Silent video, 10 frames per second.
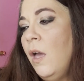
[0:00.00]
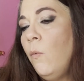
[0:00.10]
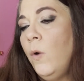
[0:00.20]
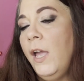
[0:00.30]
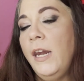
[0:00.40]

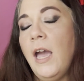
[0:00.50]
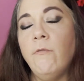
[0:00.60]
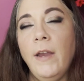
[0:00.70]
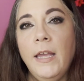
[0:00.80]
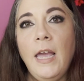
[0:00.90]
When I
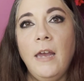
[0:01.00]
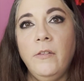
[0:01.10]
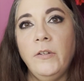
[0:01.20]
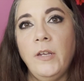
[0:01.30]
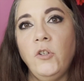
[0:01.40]
ran out of
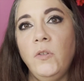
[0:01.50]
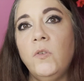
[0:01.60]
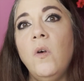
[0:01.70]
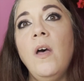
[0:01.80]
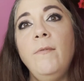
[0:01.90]
the Touch and
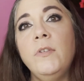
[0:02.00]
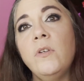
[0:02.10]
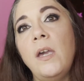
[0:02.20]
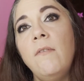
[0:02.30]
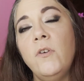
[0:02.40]
Soul, I was
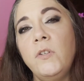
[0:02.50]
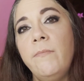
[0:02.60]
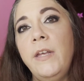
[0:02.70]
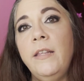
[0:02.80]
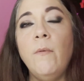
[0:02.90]
looking for
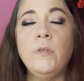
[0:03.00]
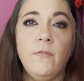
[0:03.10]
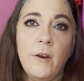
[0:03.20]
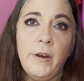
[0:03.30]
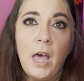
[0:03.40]
something that was
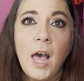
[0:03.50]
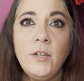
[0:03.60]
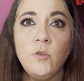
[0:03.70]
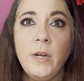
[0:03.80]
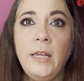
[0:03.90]
very
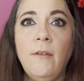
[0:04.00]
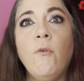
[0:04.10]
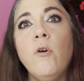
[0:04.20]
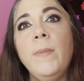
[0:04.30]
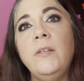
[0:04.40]
hydrating
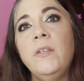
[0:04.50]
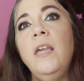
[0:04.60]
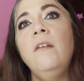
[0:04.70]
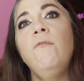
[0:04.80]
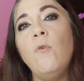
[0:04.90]
for my
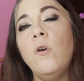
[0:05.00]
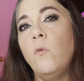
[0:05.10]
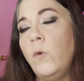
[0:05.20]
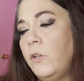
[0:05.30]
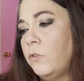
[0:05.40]
skin for the
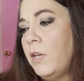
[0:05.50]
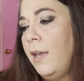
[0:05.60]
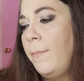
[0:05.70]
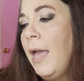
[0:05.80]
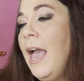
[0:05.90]
winter
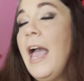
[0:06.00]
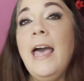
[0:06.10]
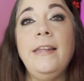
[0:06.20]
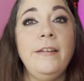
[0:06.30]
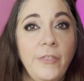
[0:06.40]
time,
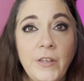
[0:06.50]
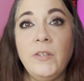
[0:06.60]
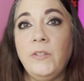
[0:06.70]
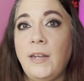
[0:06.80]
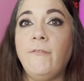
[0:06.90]
and this
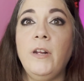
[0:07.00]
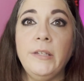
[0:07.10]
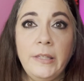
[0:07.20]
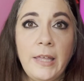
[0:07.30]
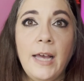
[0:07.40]
is
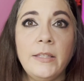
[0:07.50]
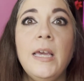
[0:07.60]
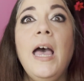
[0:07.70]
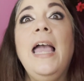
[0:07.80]
definitely that.